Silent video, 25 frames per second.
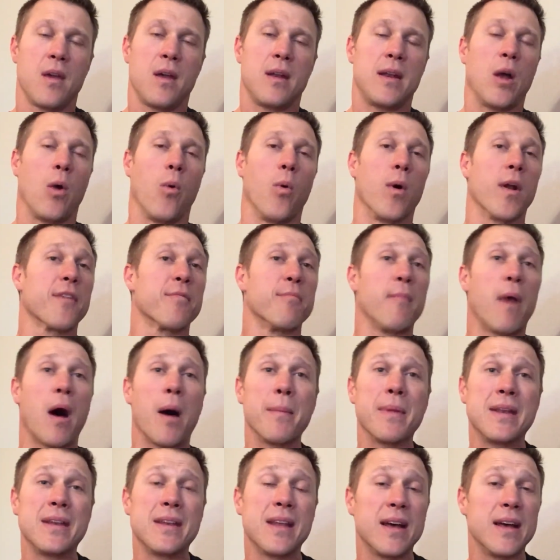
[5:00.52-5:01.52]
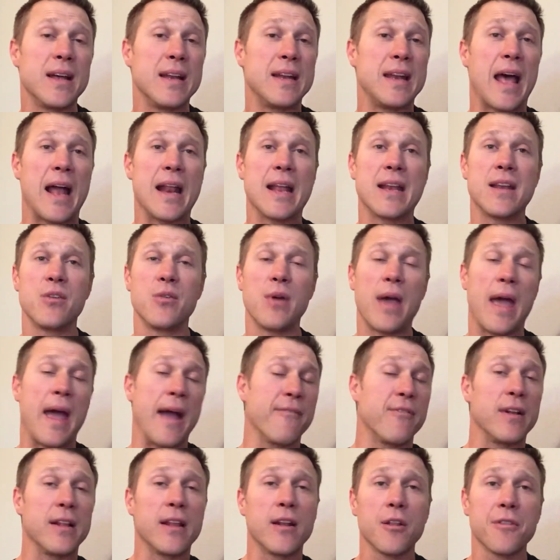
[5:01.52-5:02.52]
Now, what if mommy and daddy do
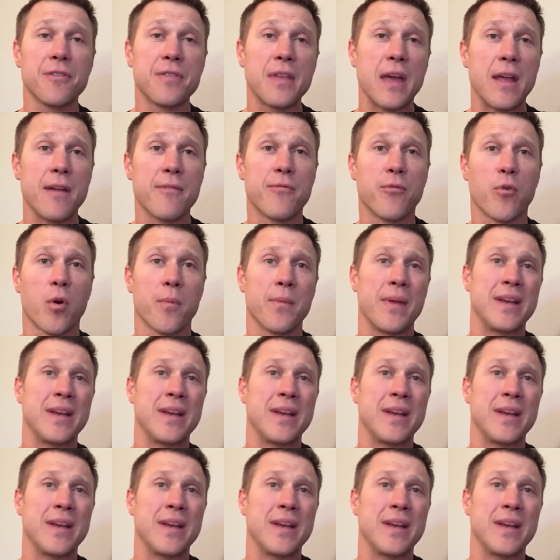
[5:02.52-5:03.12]
every little thing for them?